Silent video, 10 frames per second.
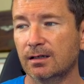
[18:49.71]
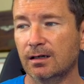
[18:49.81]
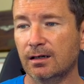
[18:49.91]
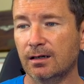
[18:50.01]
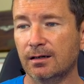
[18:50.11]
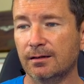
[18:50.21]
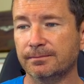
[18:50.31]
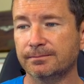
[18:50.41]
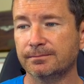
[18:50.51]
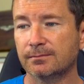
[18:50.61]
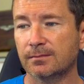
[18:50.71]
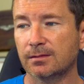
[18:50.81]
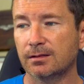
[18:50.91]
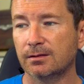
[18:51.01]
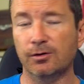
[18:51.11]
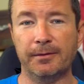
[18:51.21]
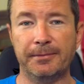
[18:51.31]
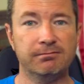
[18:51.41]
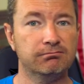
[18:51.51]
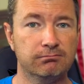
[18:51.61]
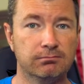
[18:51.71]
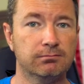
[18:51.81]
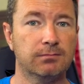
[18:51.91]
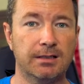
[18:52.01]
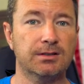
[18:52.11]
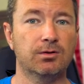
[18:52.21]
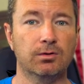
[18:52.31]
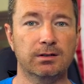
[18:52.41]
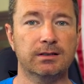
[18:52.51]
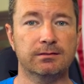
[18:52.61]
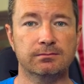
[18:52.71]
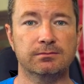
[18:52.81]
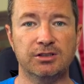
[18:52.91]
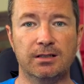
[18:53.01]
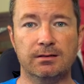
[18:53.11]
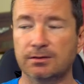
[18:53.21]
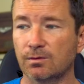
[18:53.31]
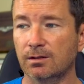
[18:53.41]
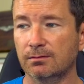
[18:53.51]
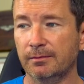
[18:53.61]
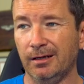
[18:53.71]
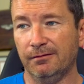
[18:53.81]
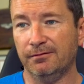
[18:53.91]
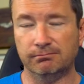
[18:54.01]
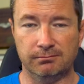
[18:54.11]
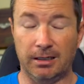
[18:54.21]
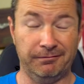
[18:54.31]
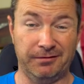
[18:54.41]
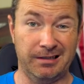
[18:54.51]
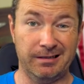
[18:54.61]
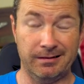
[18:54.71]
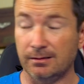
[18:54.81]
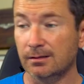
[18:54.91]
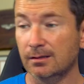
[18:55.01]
Um, the Gripen, that's a cool looking jet as well. I mean, I'd, I'd fly anything.